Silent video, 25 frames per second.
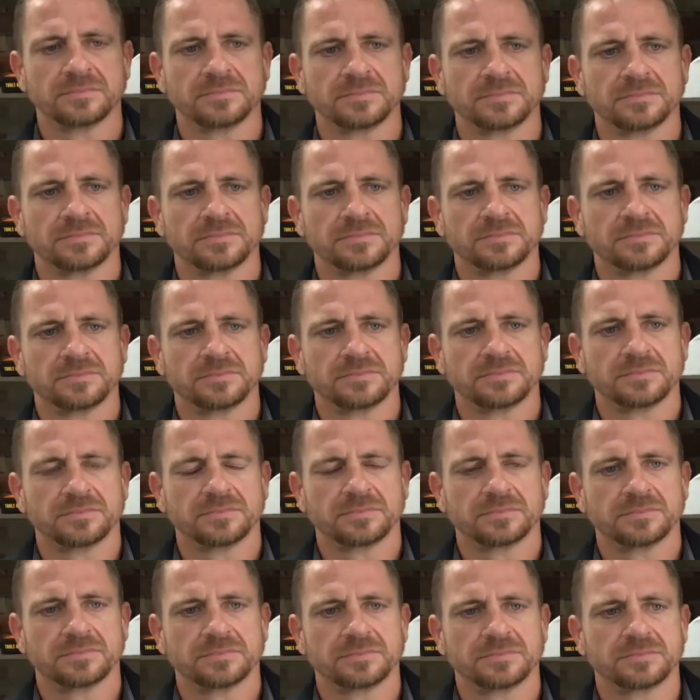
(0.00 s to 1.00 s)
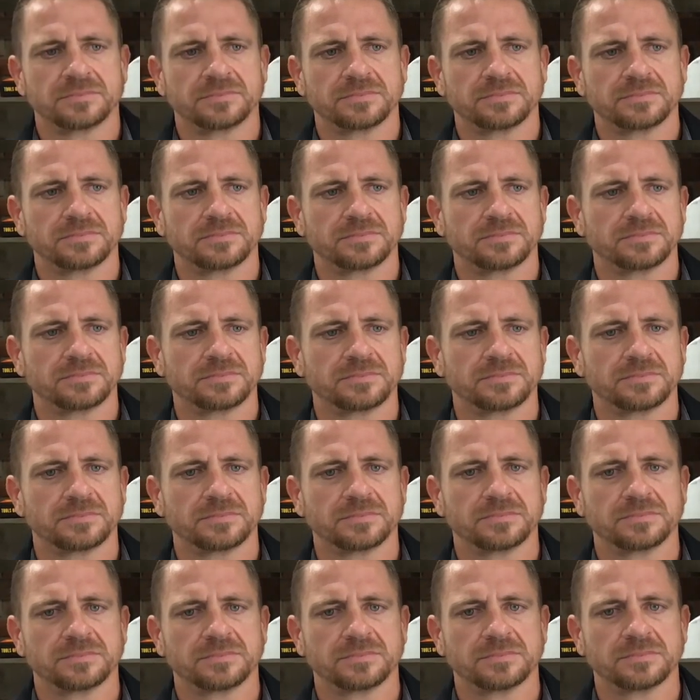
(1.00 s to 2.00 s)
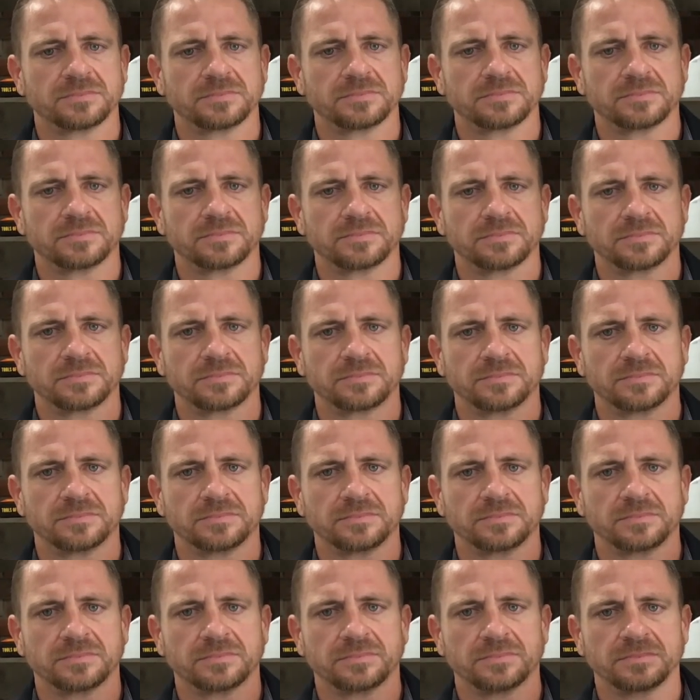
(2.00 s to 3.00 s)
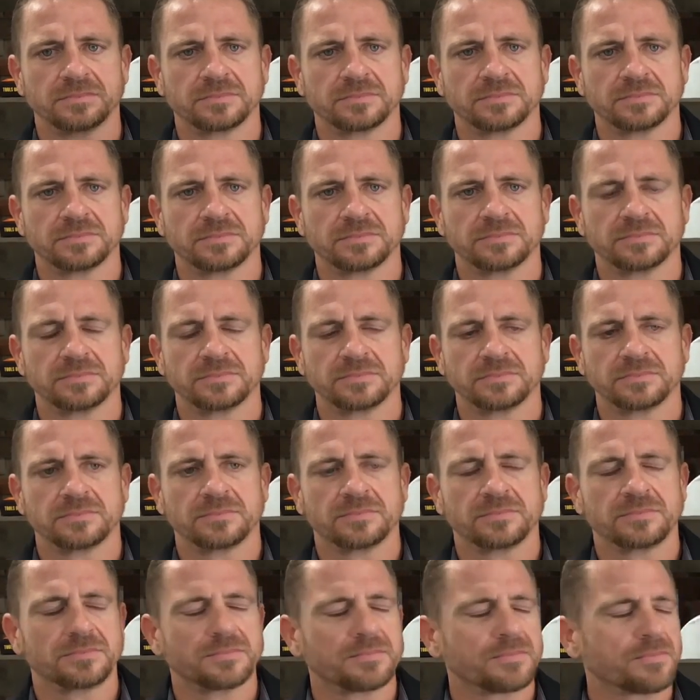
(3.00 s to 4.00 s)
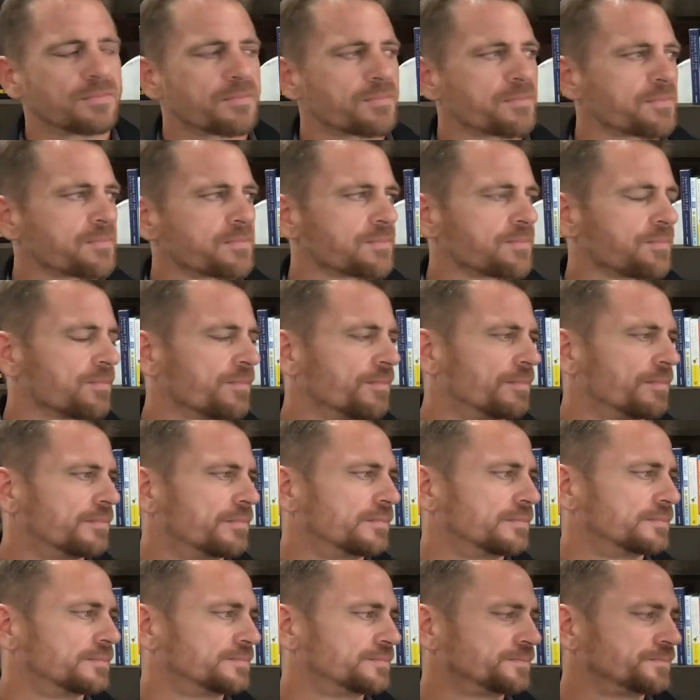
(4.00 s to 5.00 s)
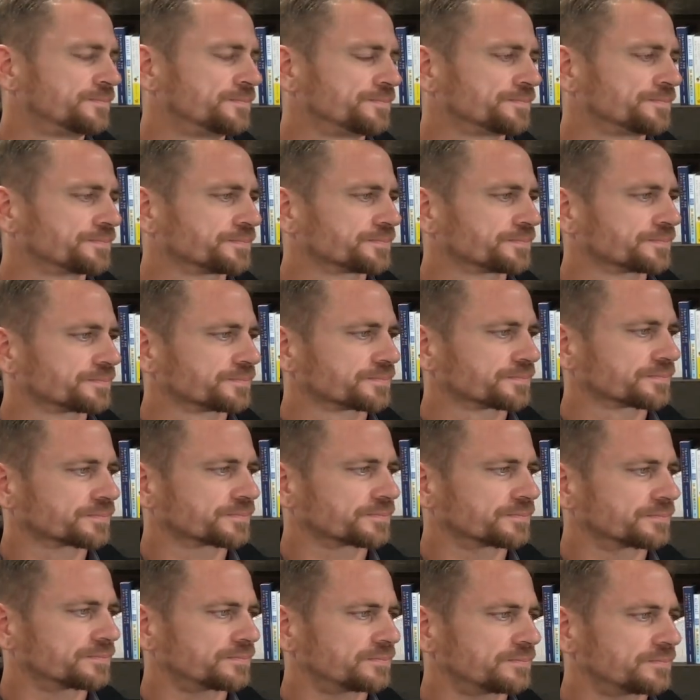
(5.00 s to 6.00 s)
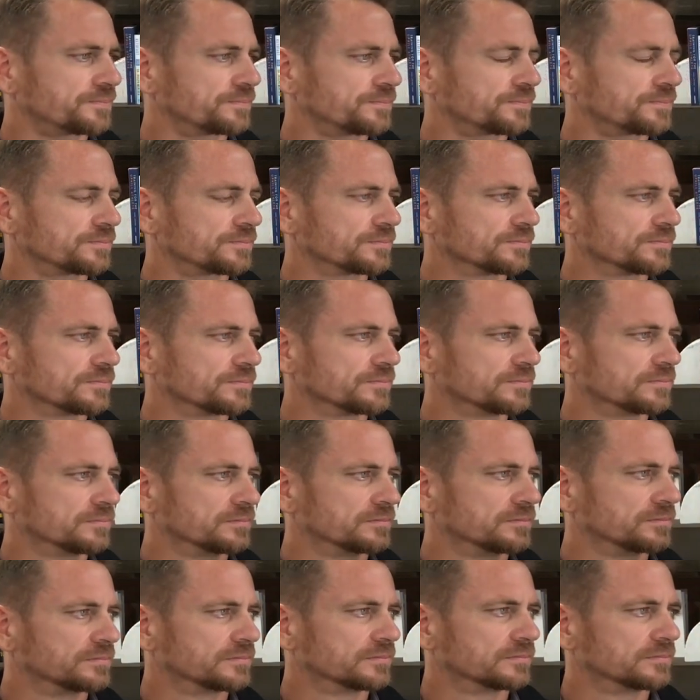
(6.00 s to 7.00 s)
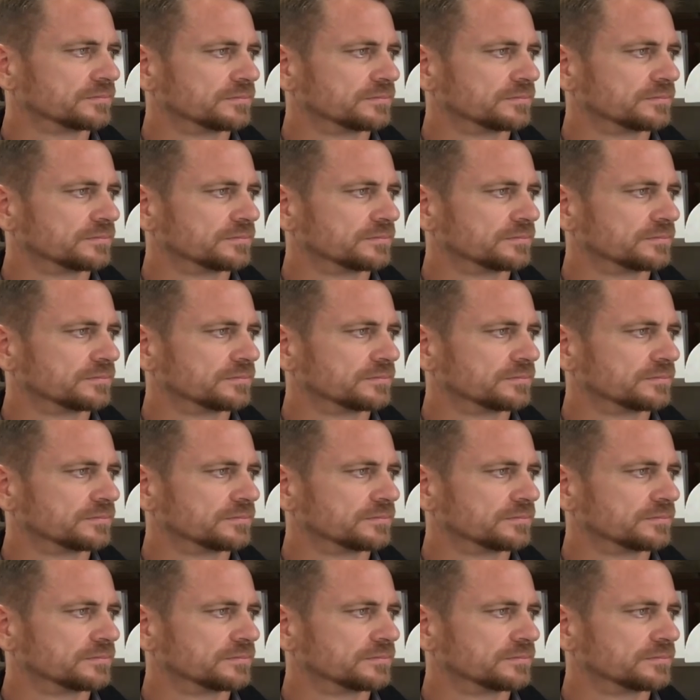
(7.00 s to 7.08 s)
(silent)